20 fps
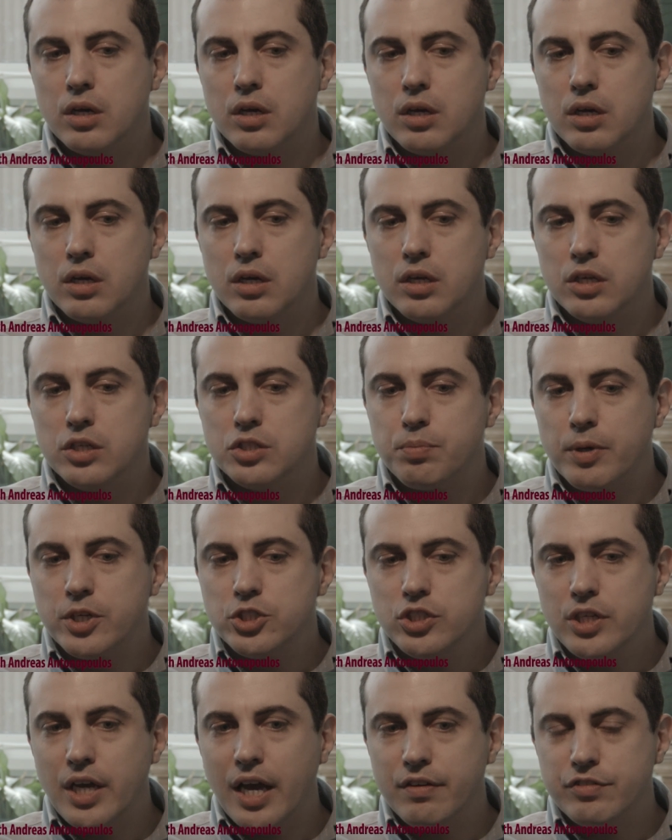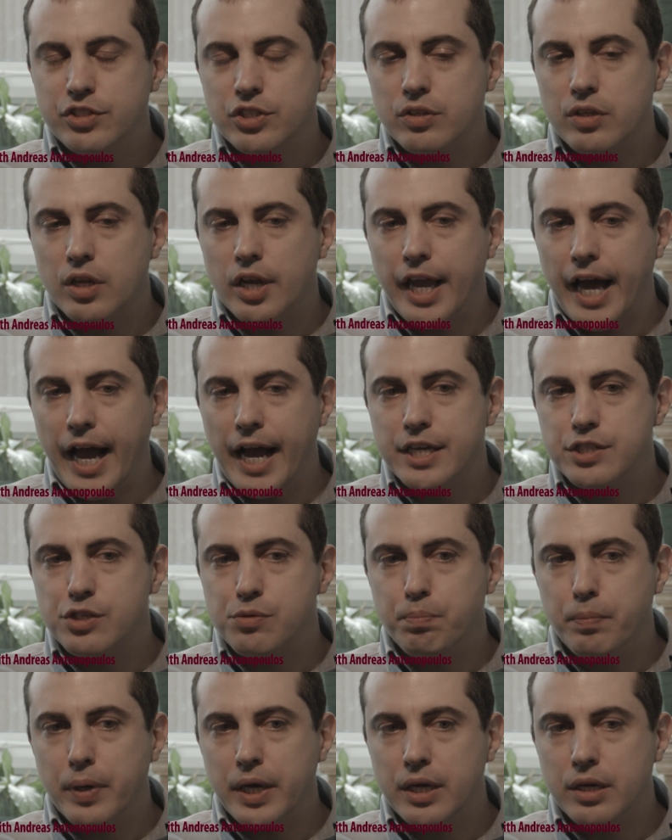especially after the
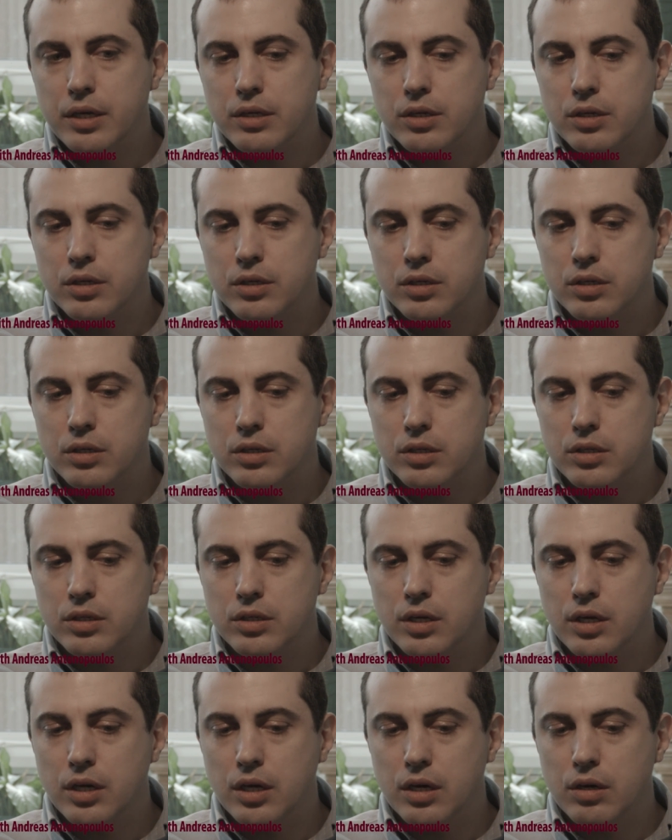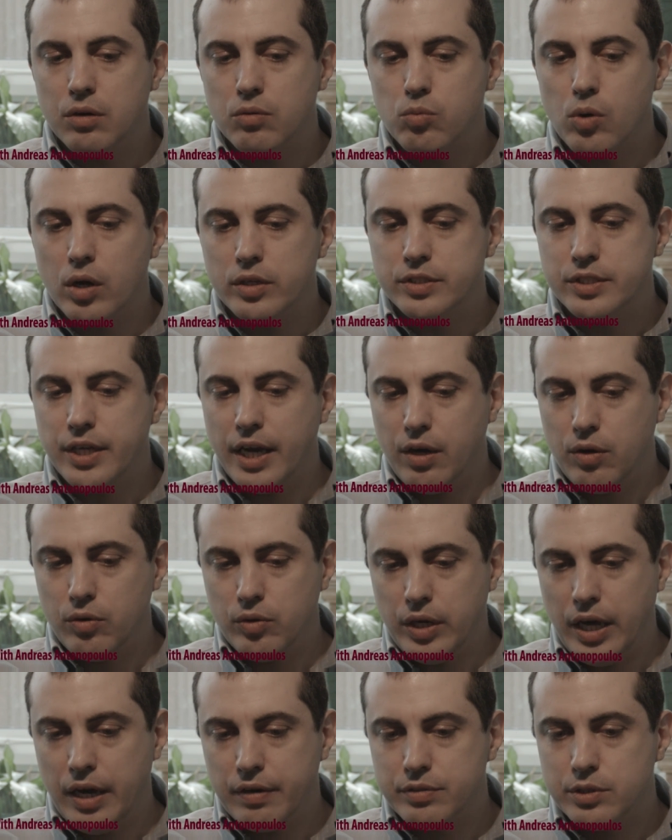last big
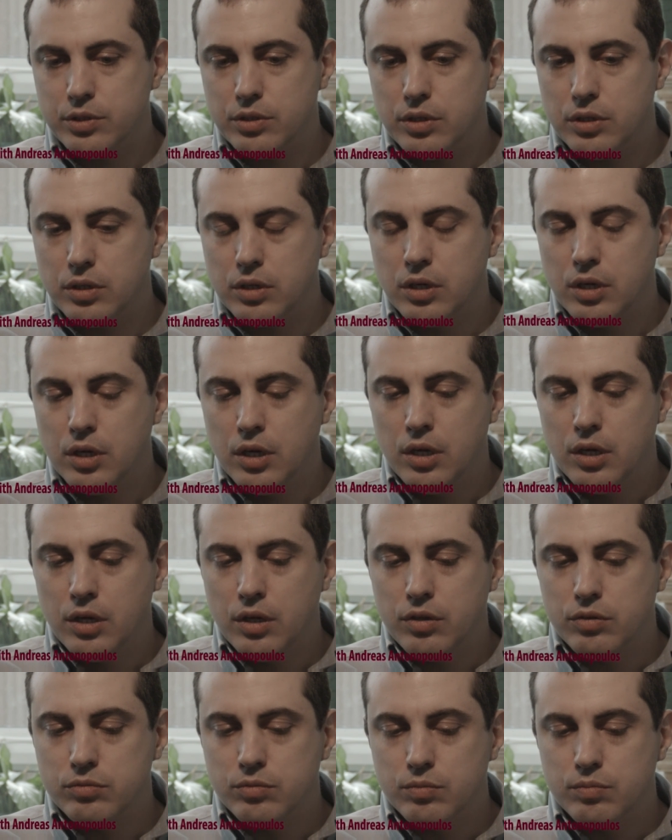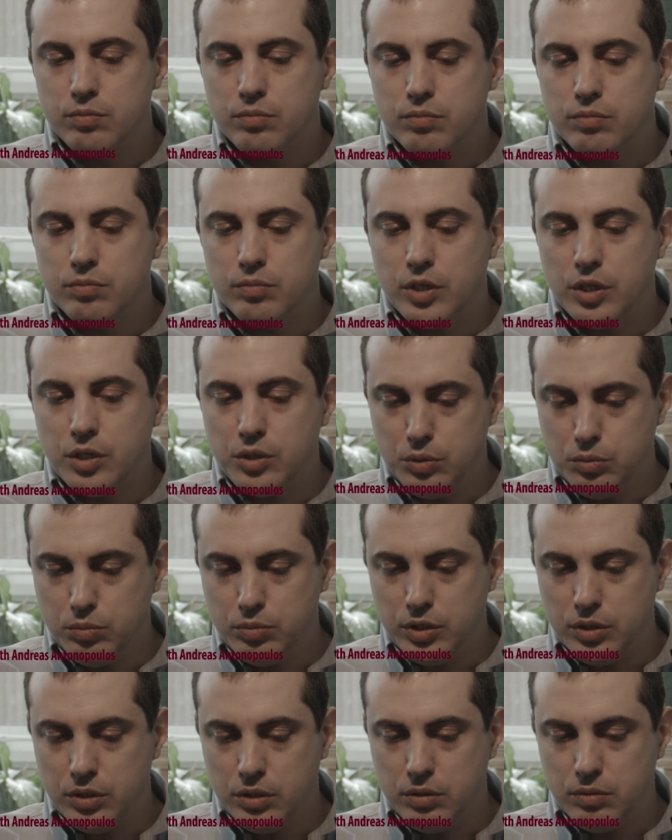rundown, after
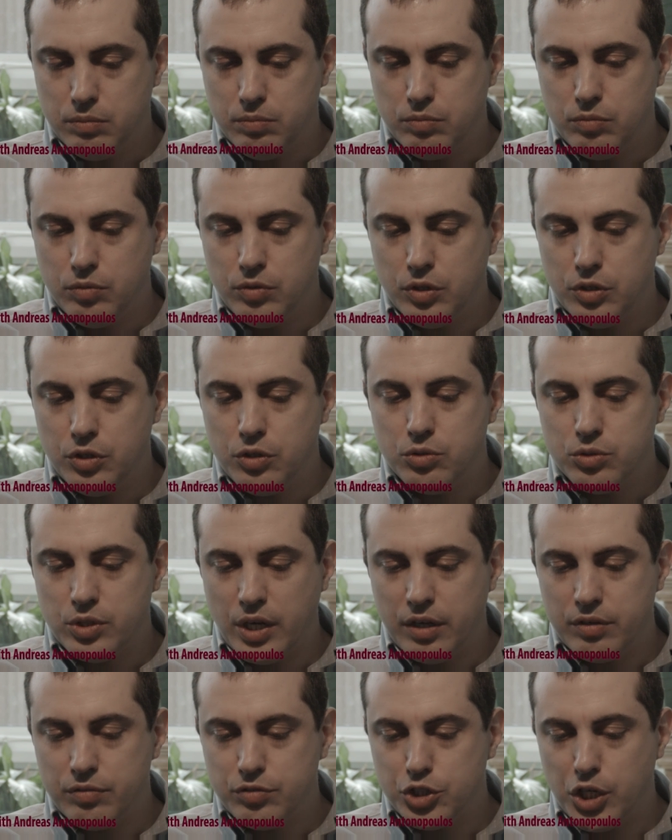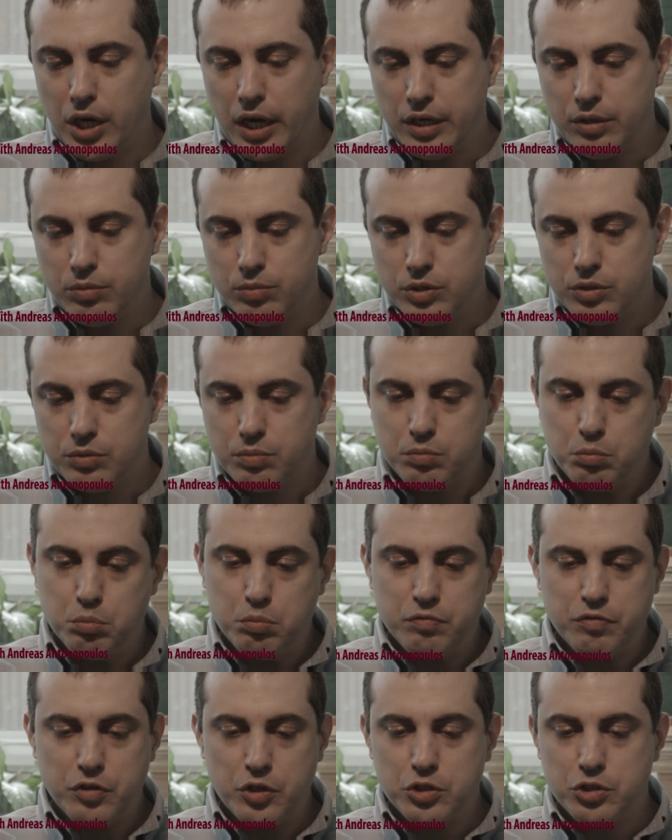the news out of China was
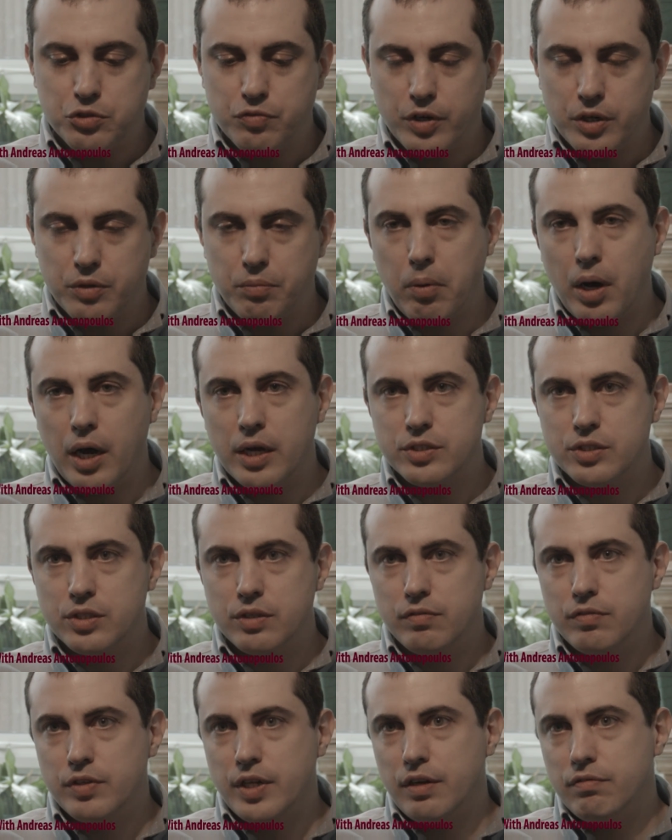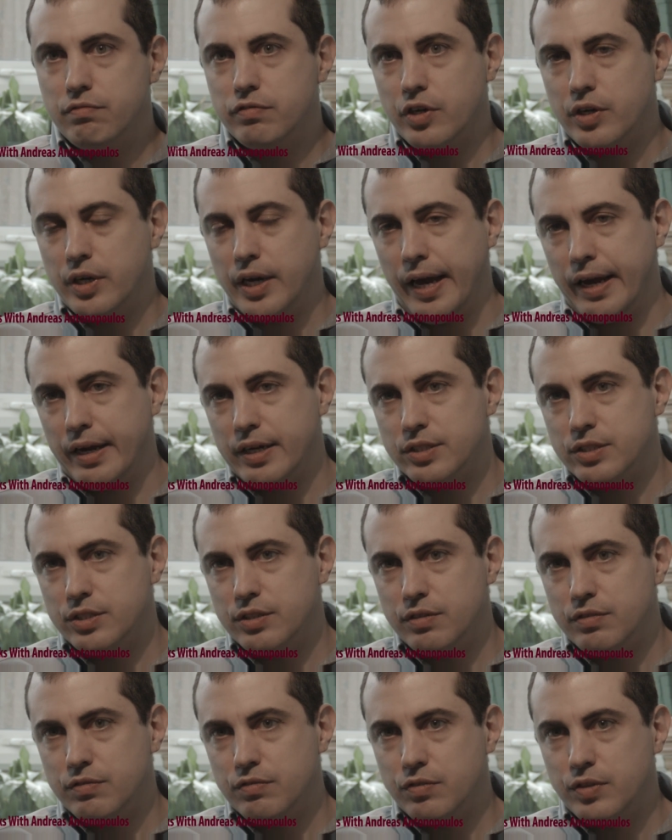first very positive, then very
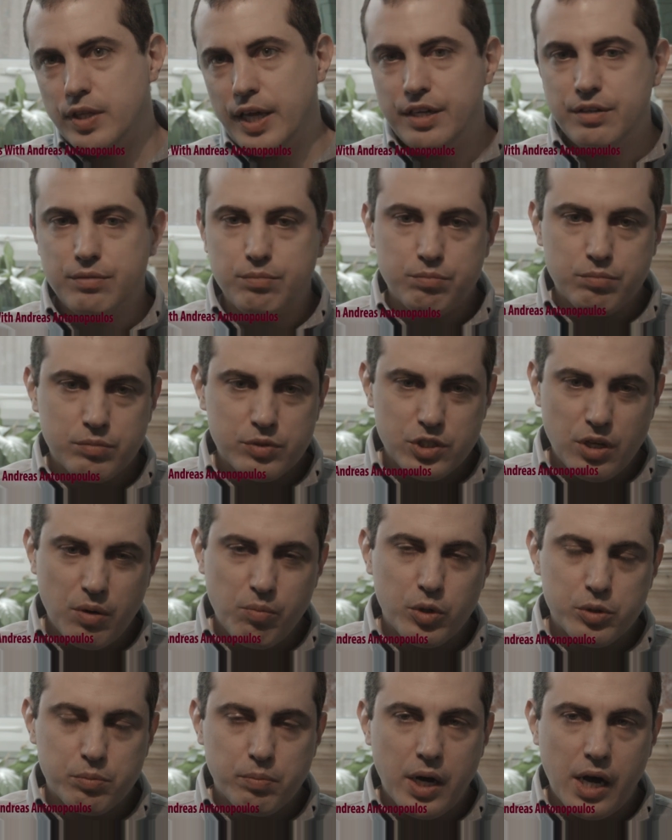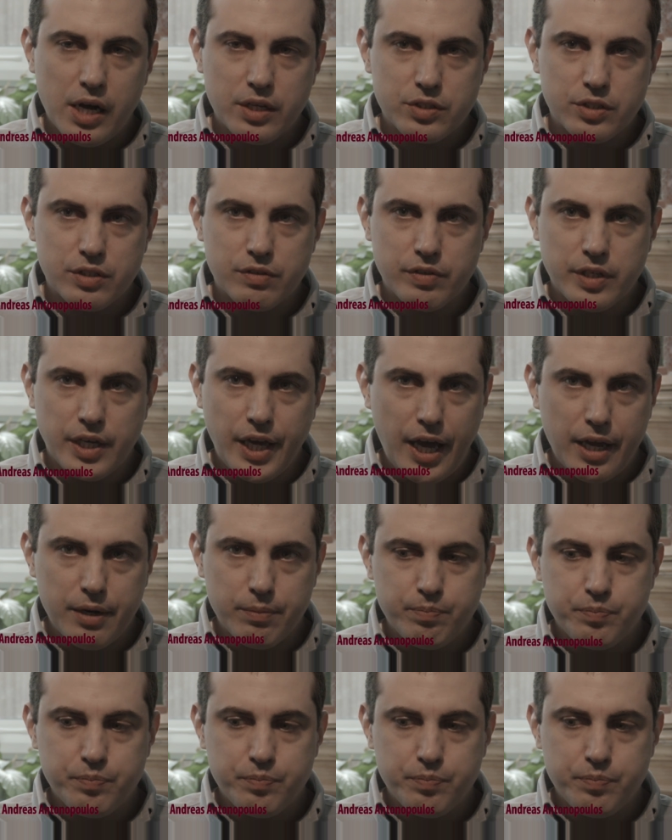negative, then somewhat positive again.